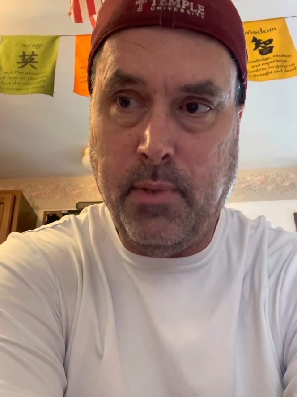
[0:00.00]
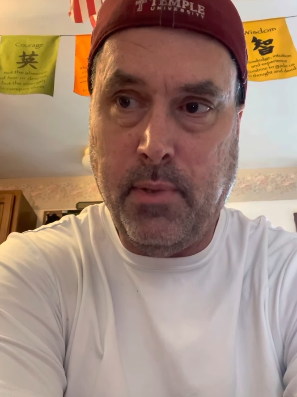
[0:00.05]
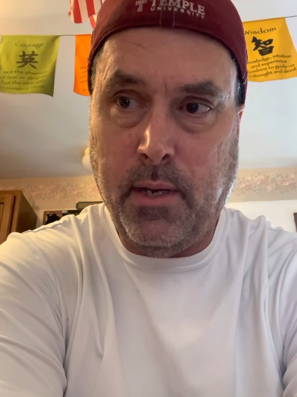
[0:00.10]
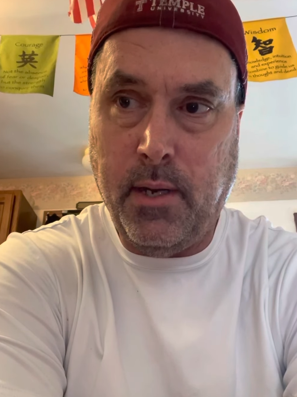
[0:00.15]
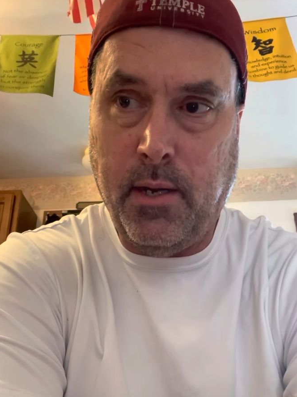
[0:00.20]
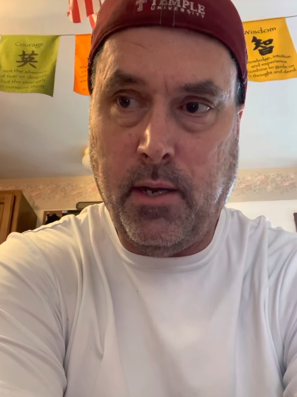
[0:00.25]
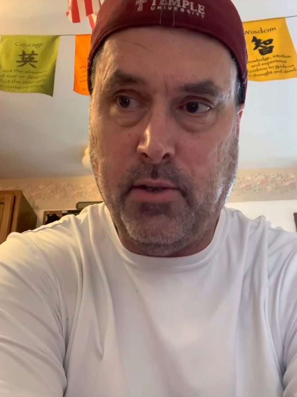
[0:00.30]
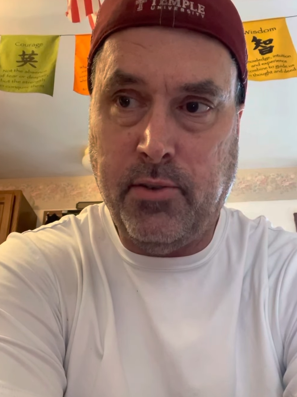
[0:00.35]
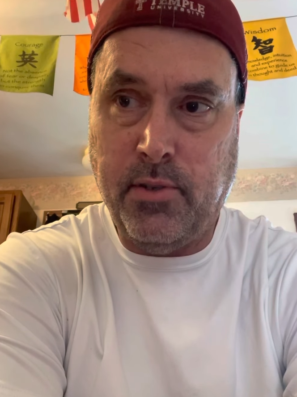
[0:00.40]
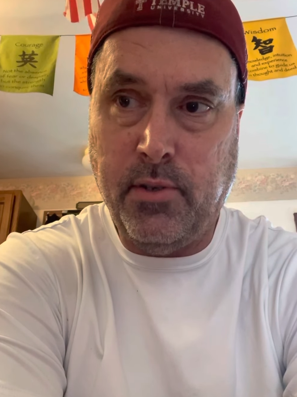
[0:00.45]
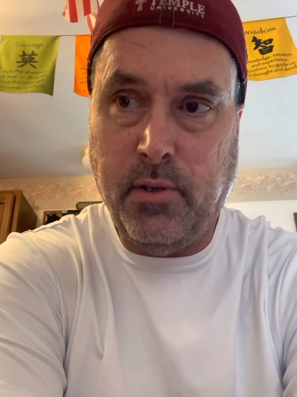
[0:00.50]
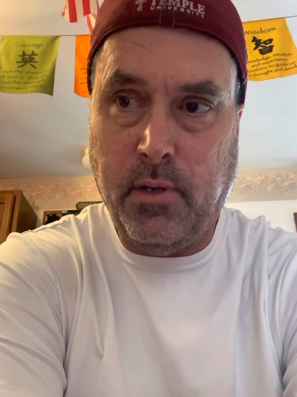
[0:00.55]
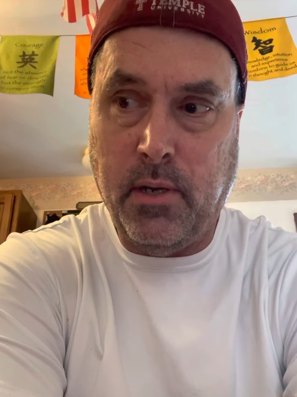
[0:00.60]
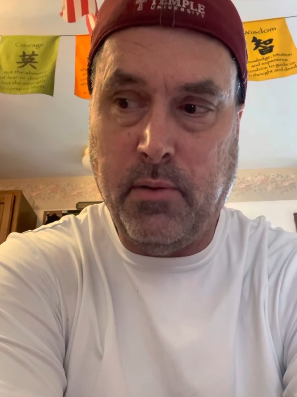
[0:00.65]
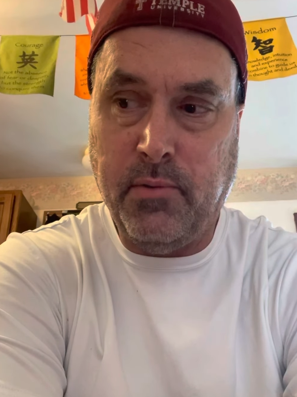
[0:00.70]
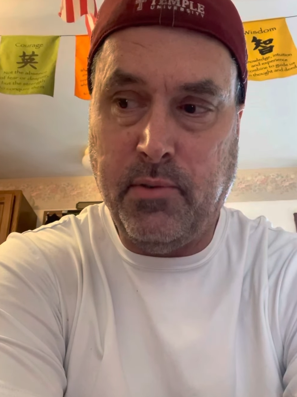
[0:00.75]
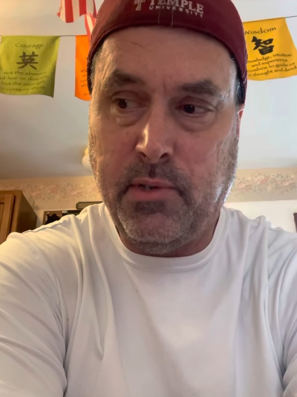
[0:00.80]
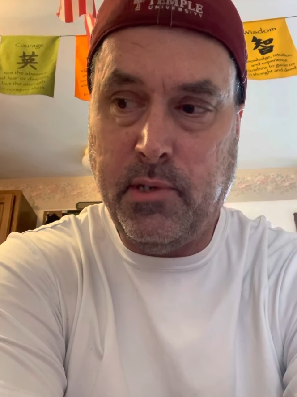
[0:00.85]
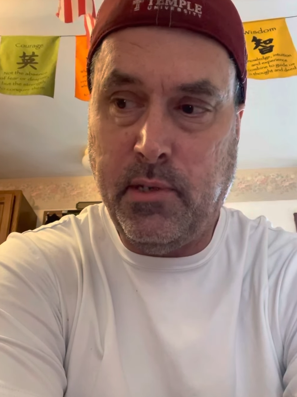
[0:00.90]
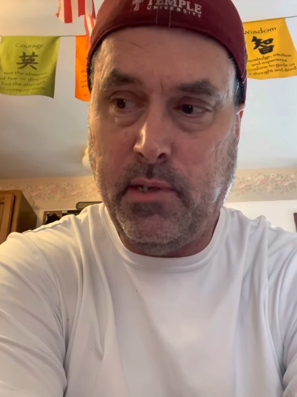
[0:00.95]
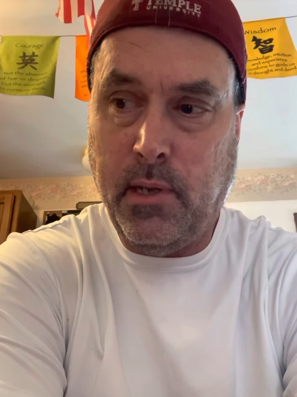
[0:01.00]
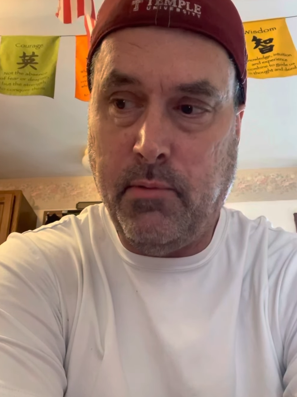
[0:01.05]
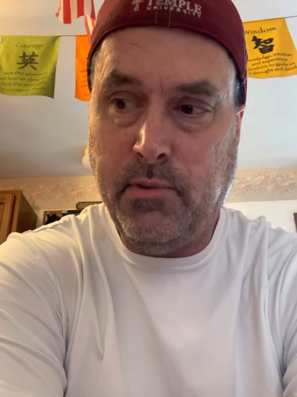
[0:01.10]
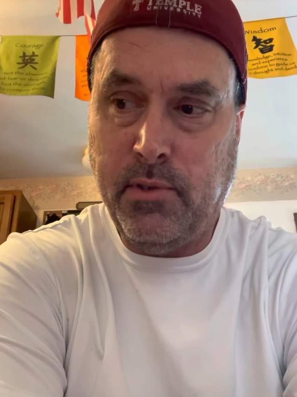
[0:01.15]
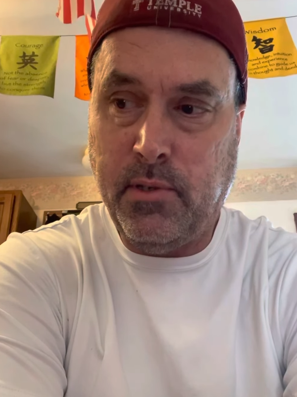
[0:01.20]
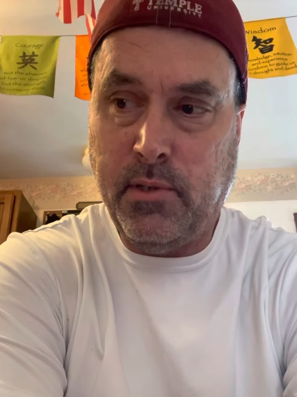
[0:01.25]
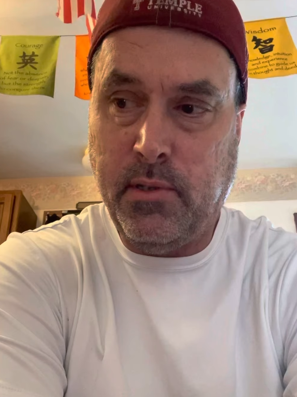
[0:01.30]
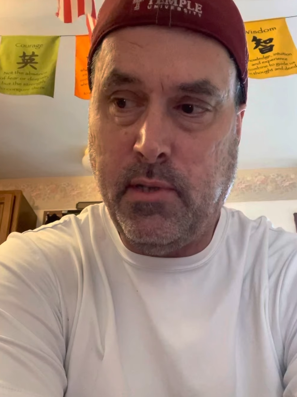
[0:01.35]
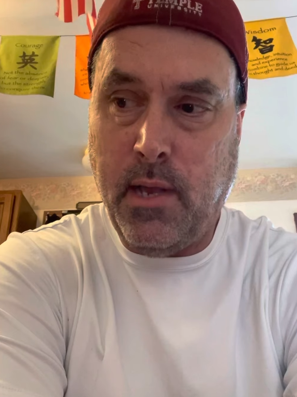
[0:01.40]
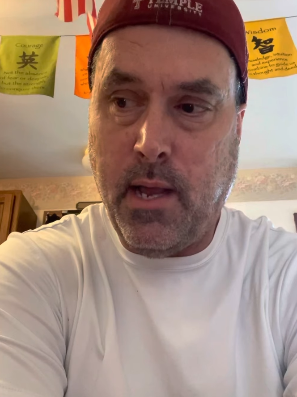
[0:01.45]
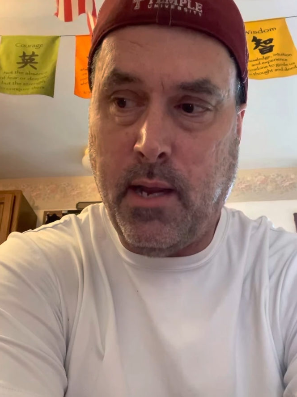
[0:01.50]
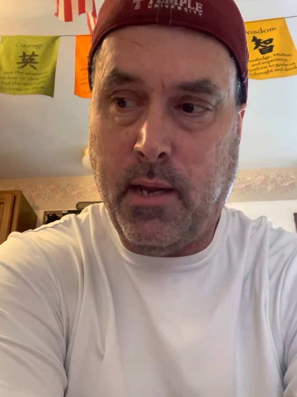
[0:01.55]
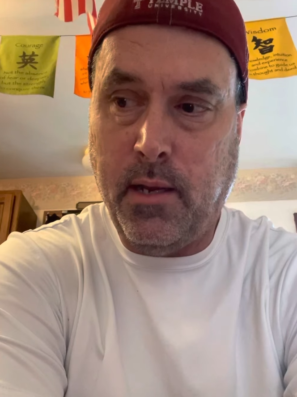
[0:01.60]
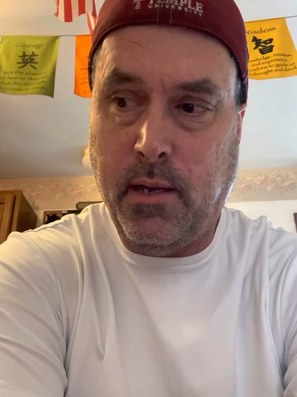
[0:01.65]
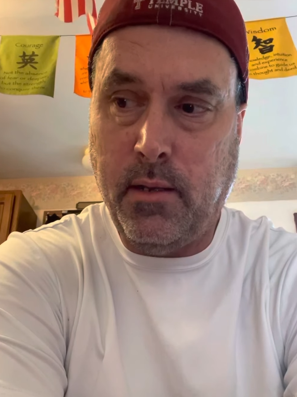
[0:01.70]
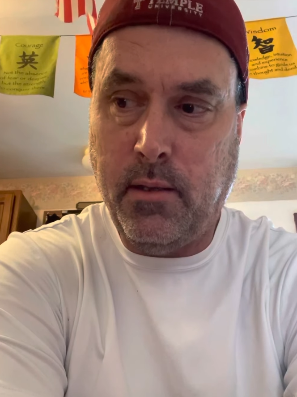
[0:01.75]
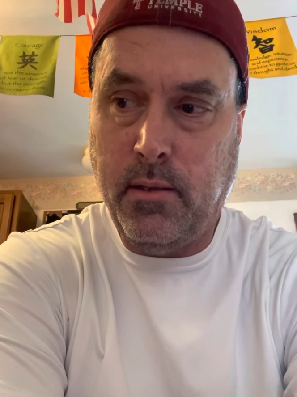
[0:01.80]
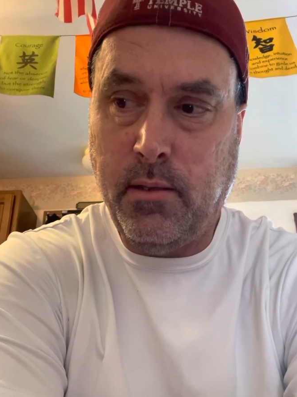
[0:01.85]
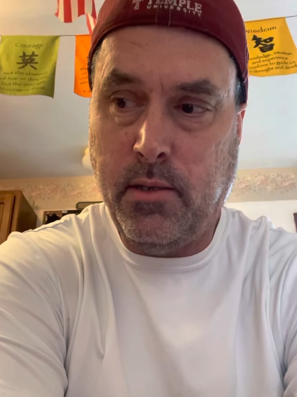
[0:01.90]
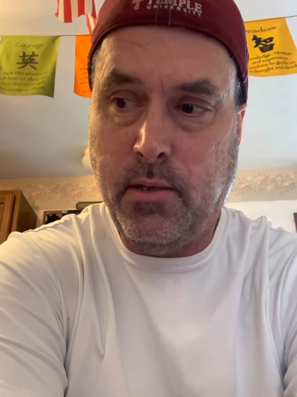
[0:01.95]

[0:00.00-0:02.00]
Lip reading: but I also knew I was not going to